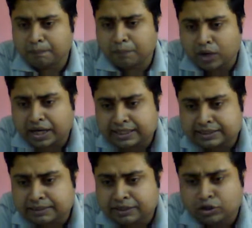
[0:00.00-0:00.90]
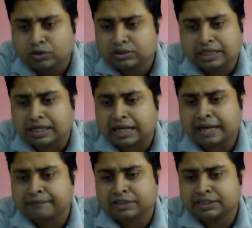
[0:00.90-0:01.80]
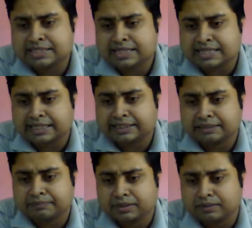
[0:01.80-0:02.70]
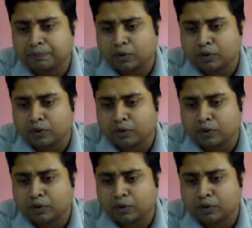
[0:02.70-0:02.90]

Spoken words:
Polarization. No, I have not discussed anything